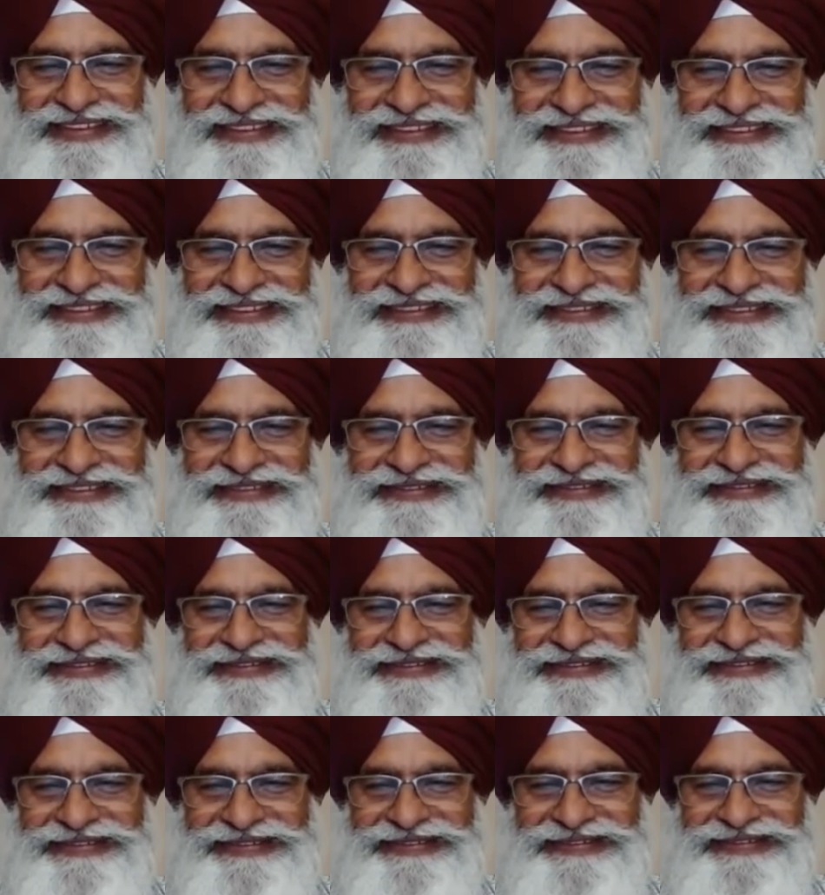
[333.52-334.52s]

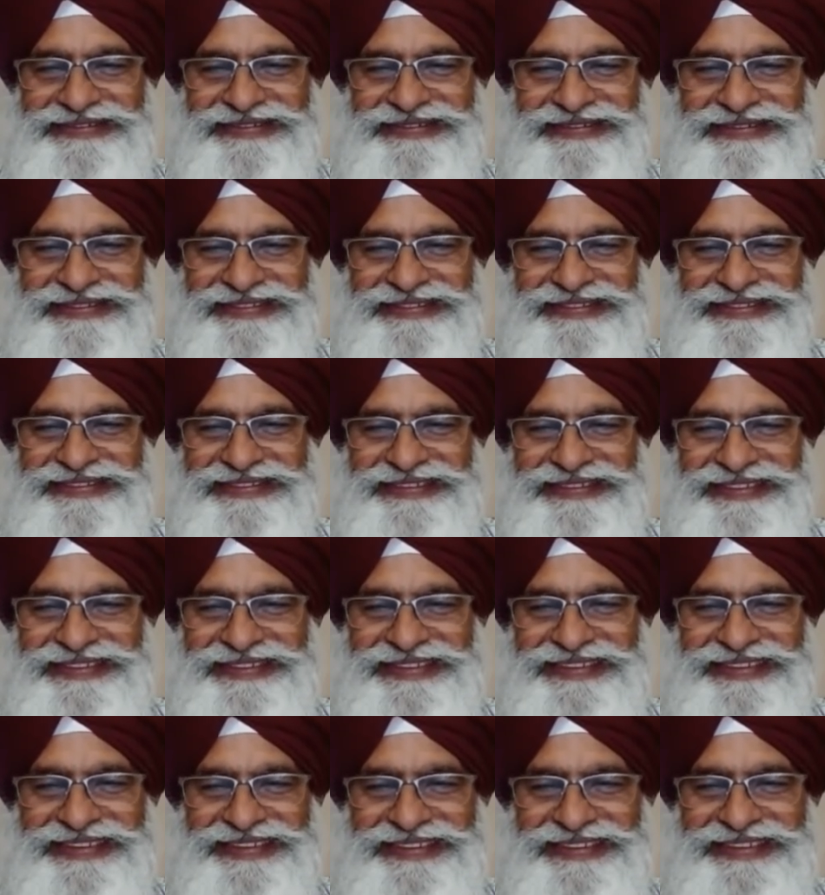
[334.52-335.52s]

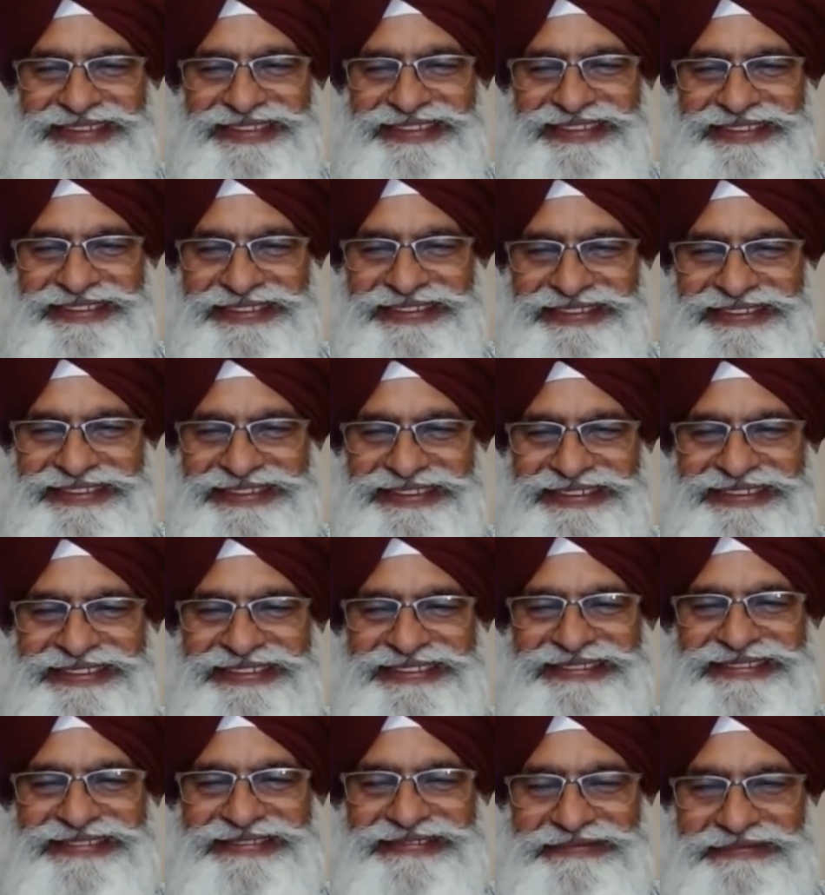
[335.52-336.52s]

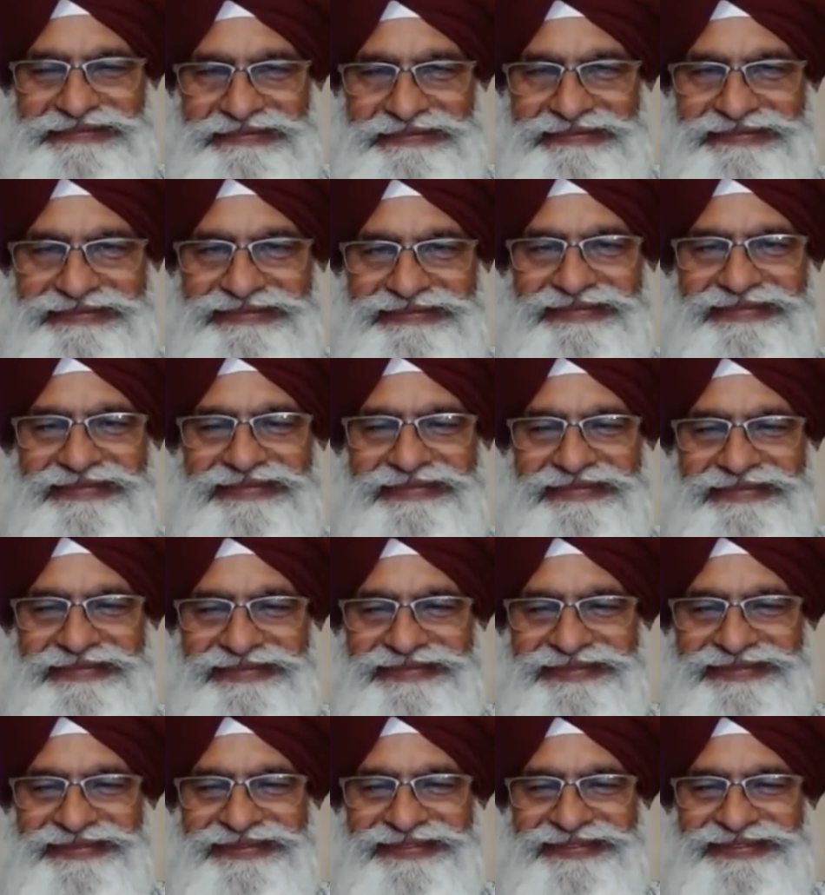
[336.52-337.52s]

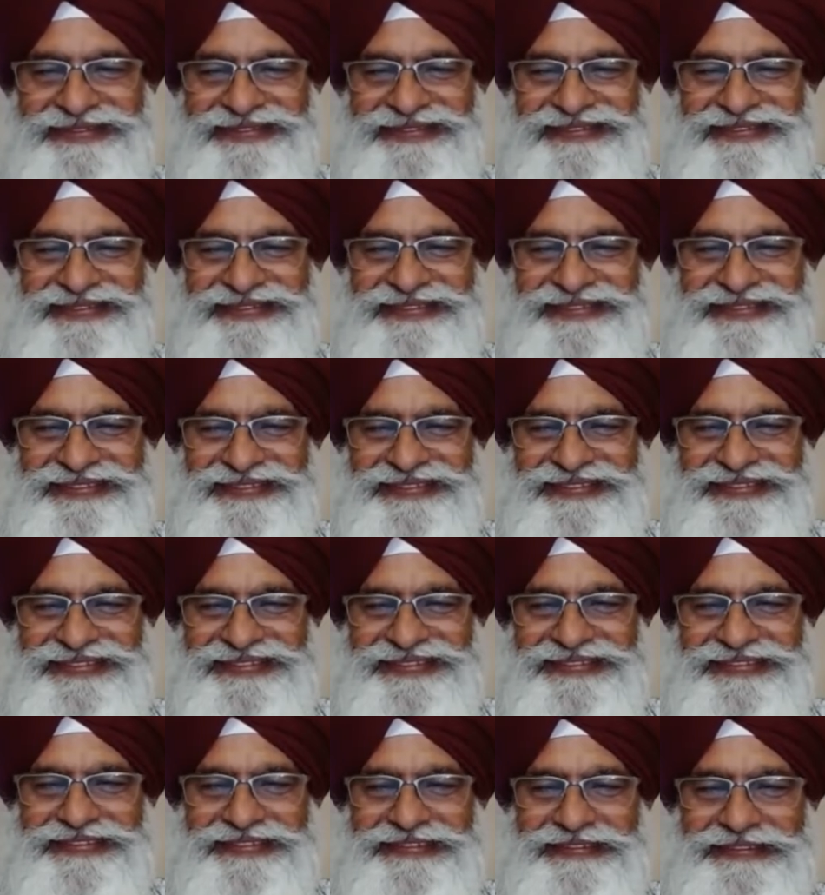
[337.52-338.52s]

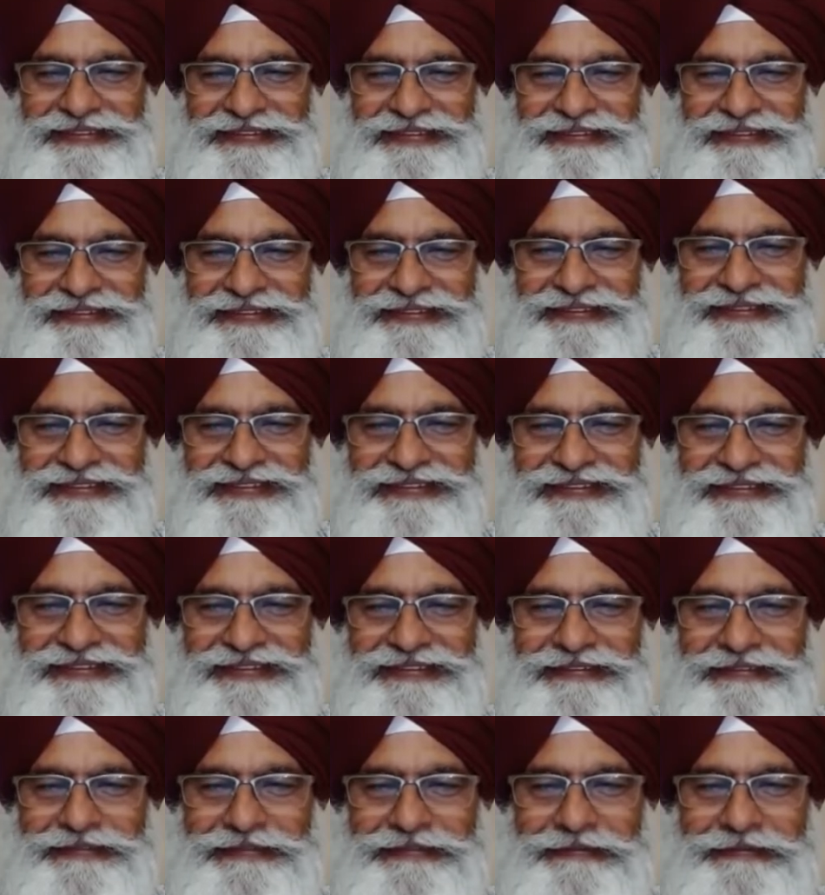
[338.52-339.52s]

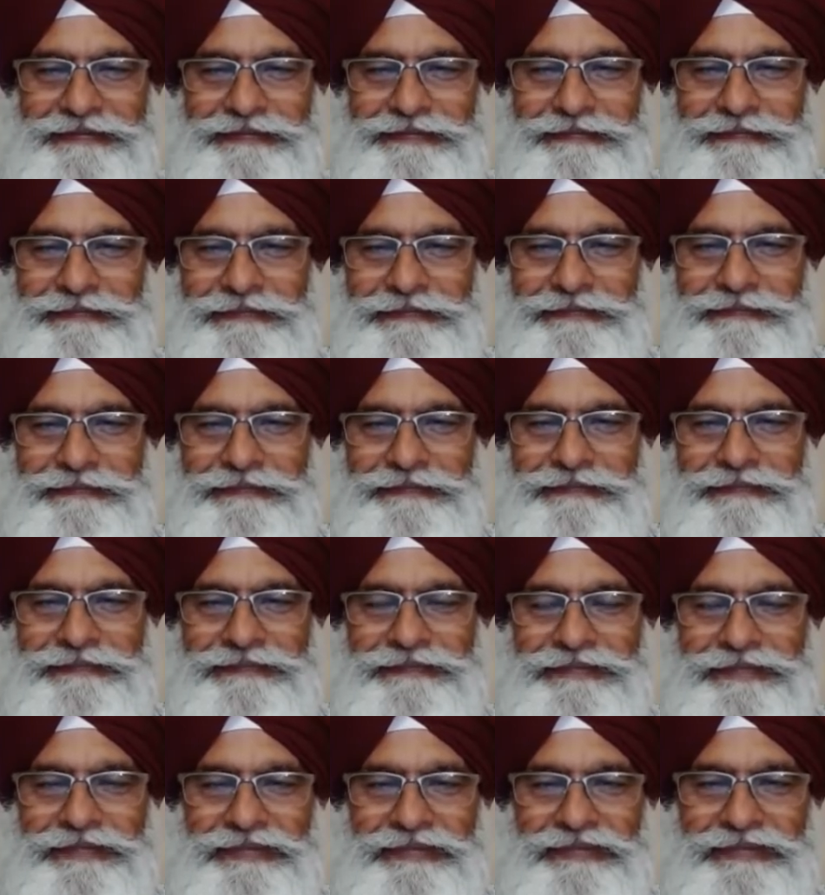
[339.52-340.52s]
No words are spoken by the person on screen.